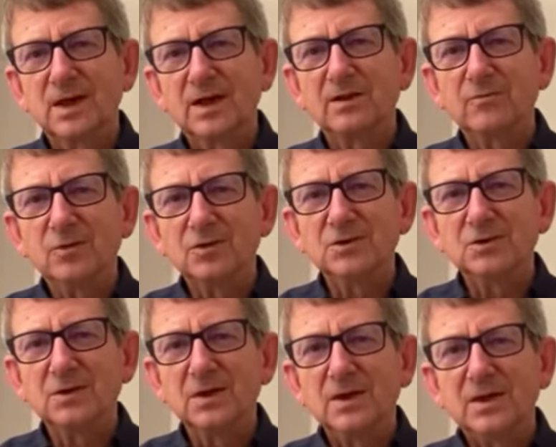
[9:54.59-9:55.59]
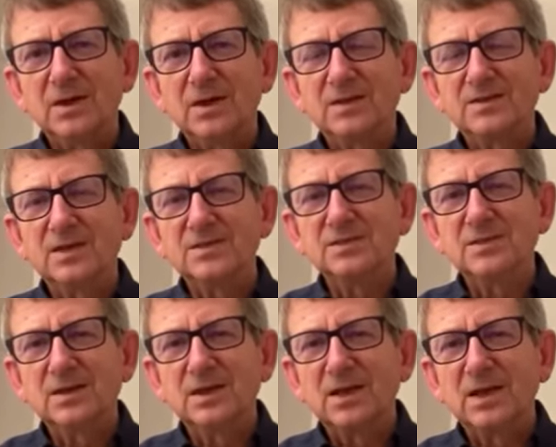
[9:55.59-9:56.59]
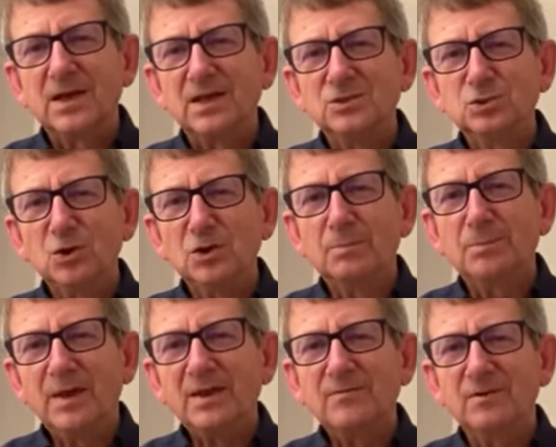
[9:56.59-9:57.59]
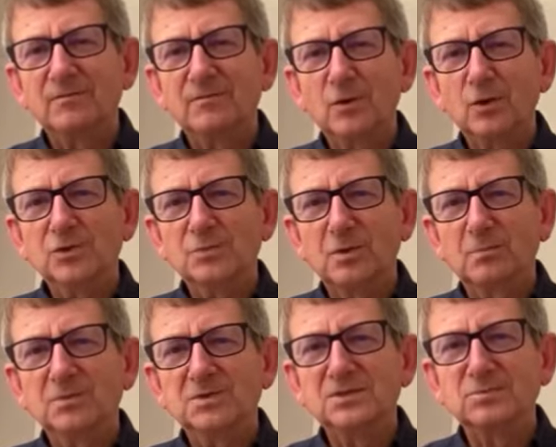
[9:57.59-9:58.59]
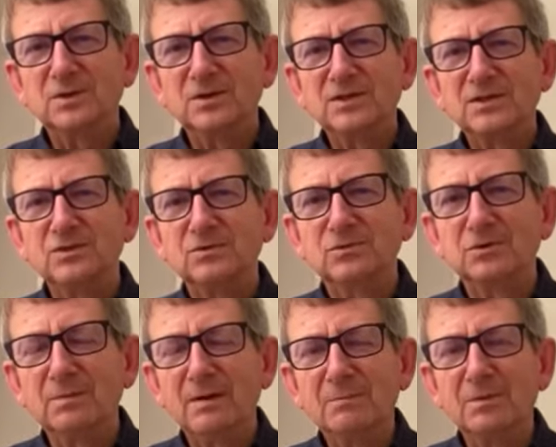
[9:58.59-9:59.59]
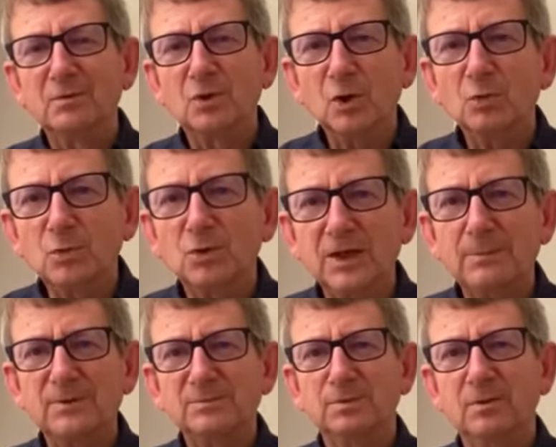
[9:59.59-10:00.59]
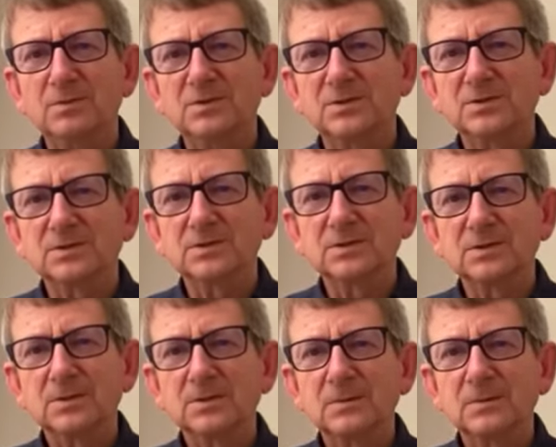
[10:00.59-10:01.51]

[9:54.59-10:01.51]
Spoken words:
And if we're to, in a sense, enjoy the benefit of God's promises, we need to remember them. God will keep his promises.